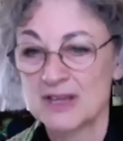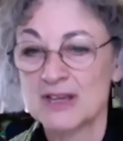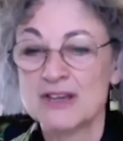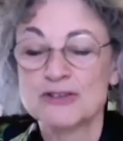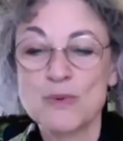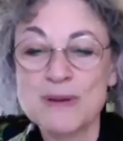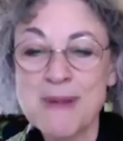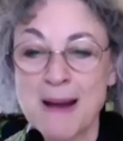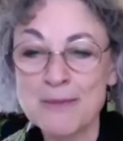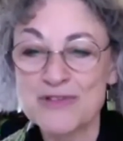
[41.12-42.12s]
So
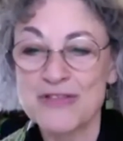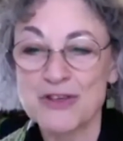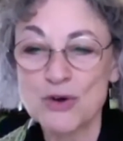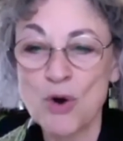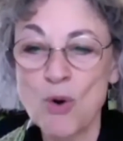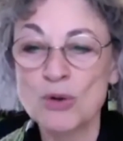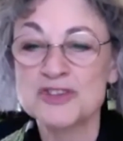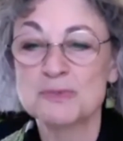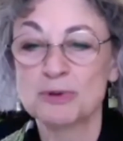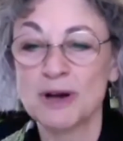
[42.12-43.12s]
remember that the goal
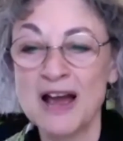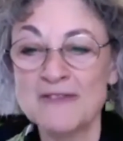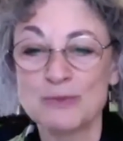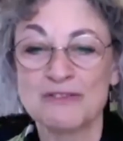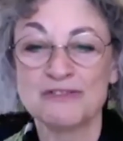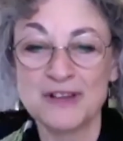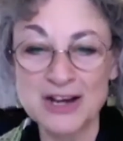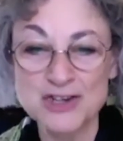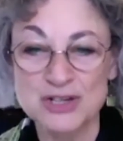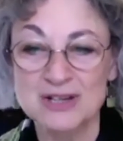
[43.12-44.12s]
is private
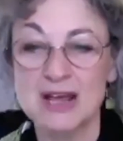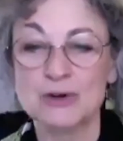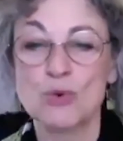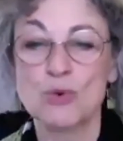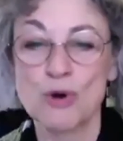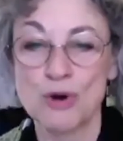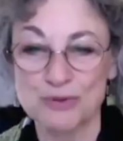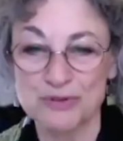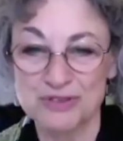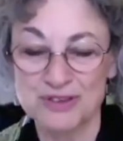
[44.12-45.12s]
reflection and
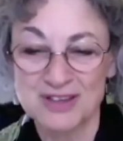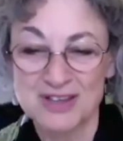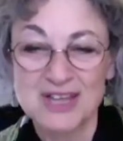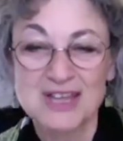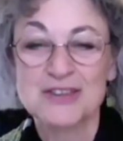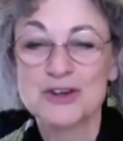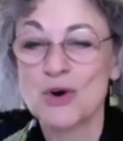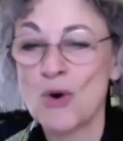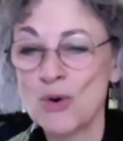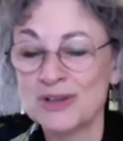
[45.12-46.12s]
growth. The
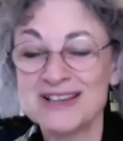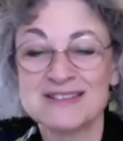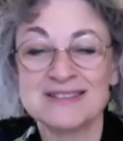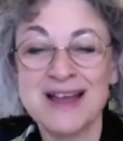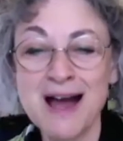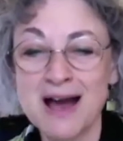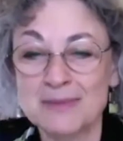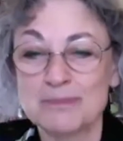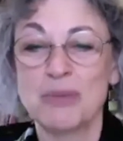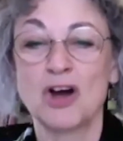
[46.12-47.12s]
goal is not
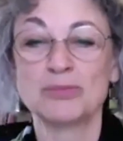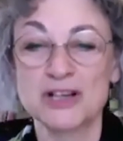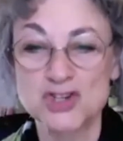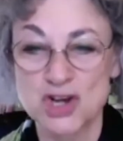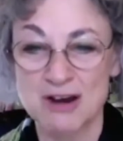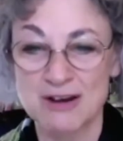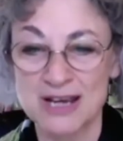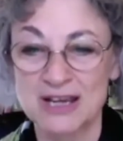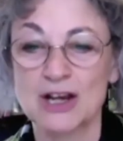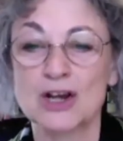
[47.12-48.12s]
public
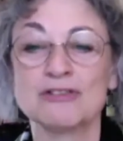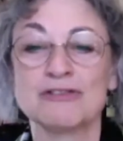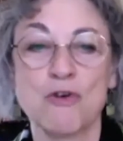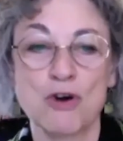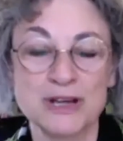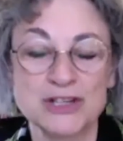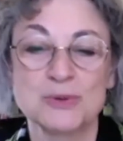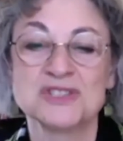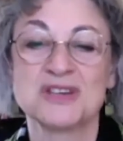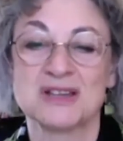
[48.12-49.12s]
sharing and conforming to
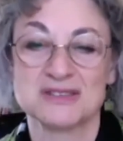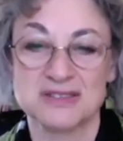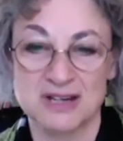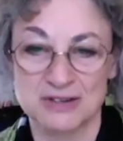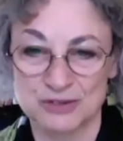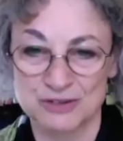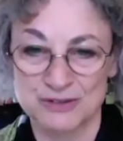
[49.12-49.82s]
a set standard.